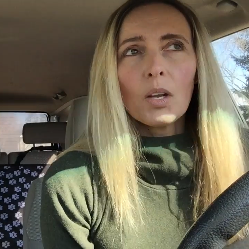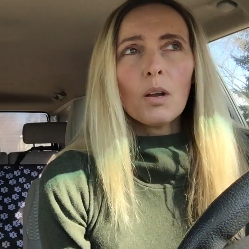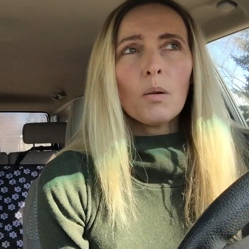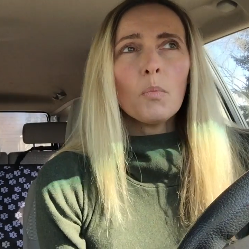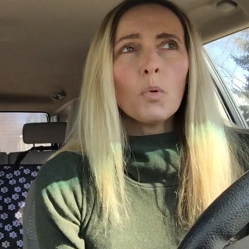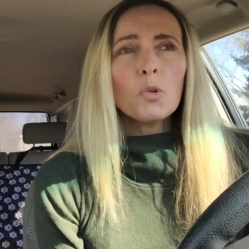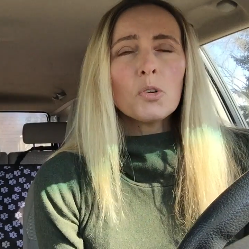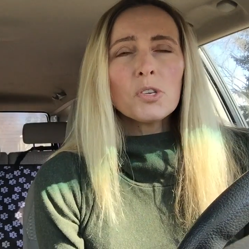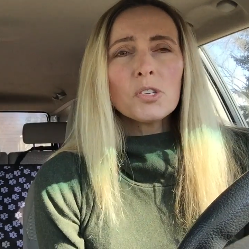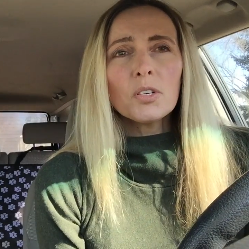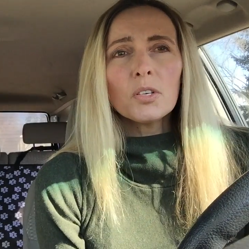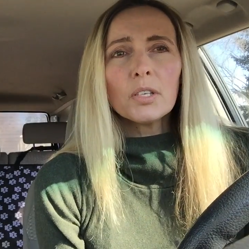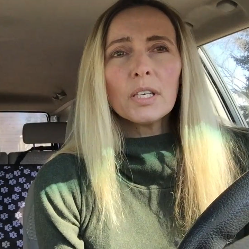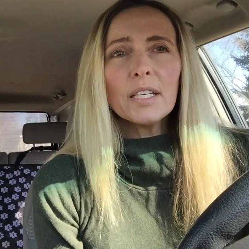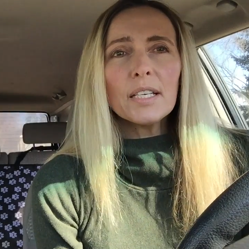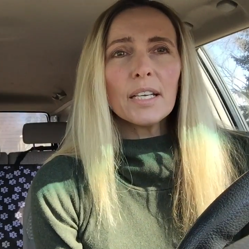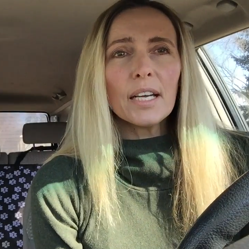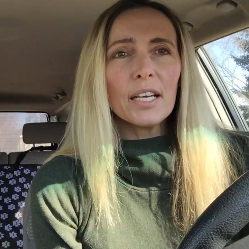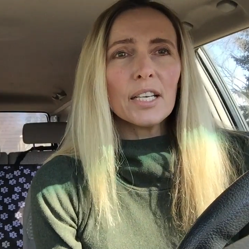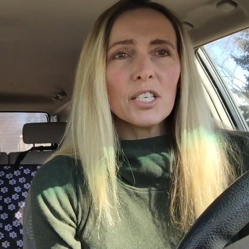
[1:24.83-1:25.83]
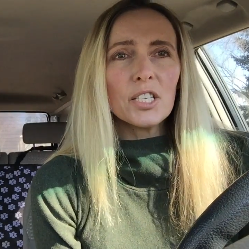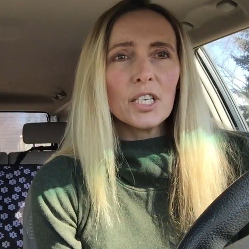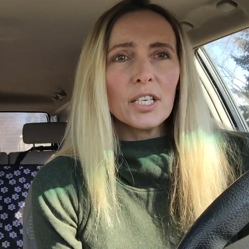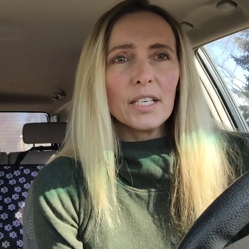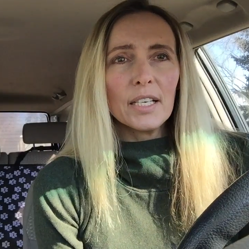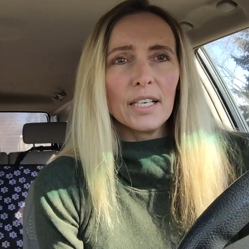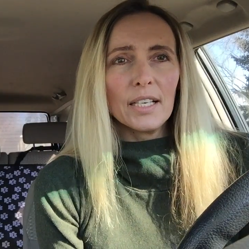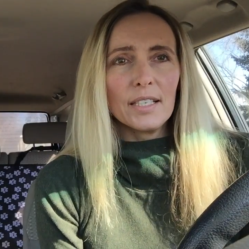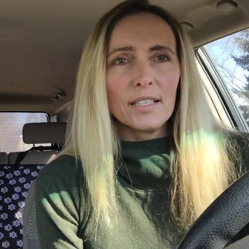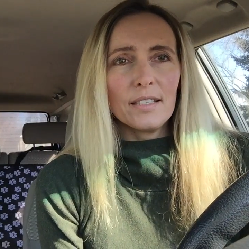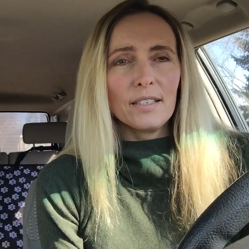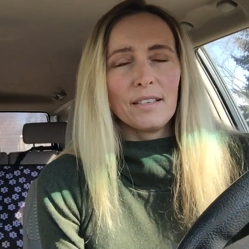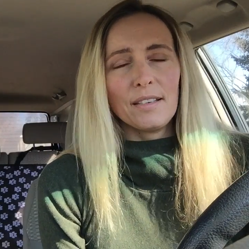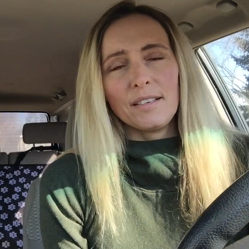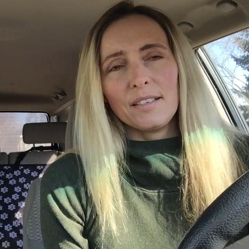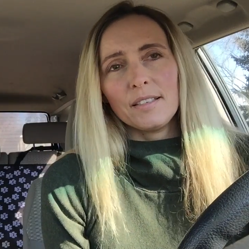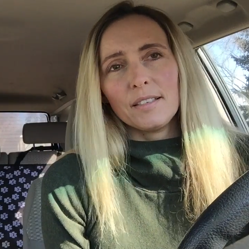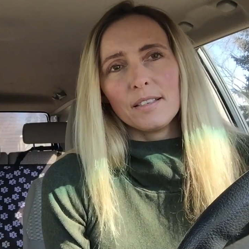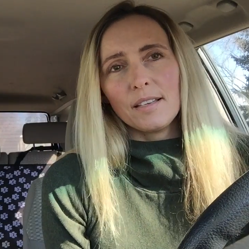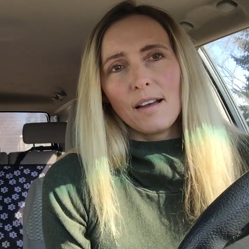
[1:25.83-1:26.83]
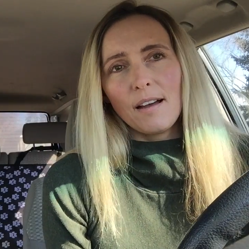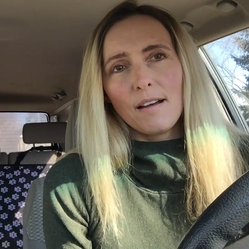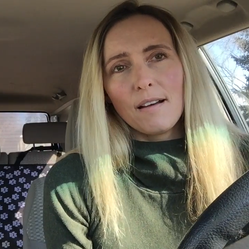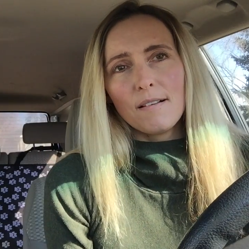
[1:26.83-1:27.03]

Emotional contagion is this